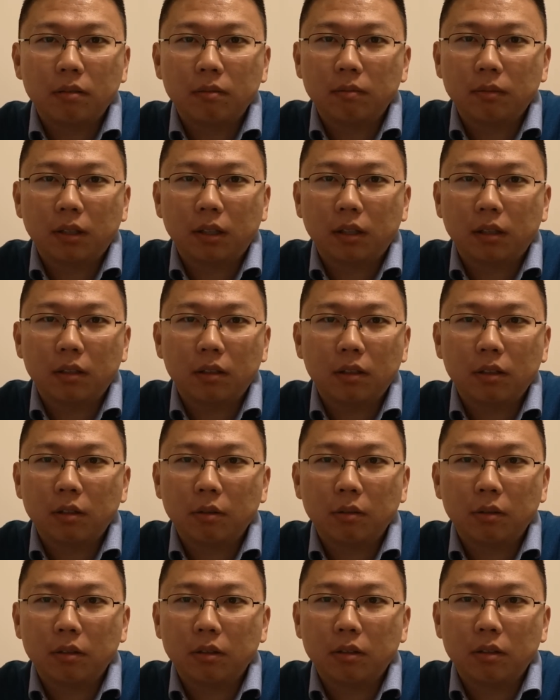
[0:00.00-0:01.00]

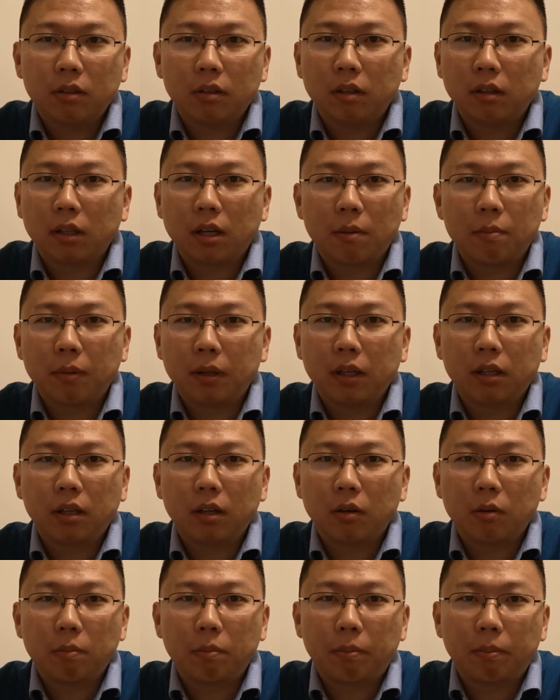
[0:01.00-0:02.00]
the company
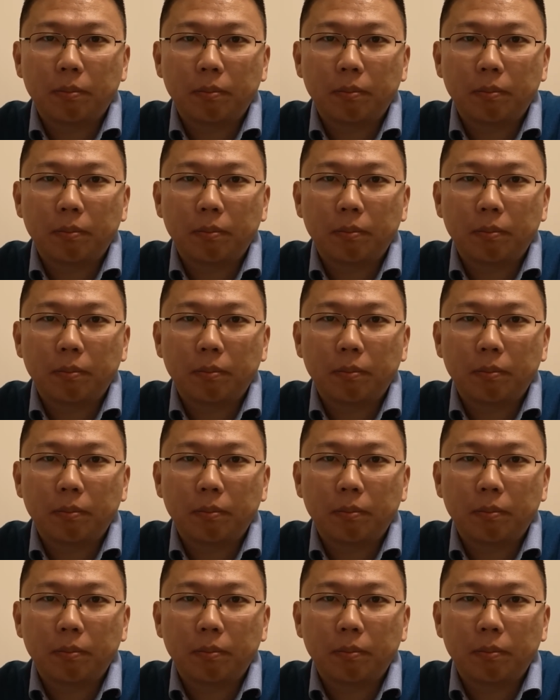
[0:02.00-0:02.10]
could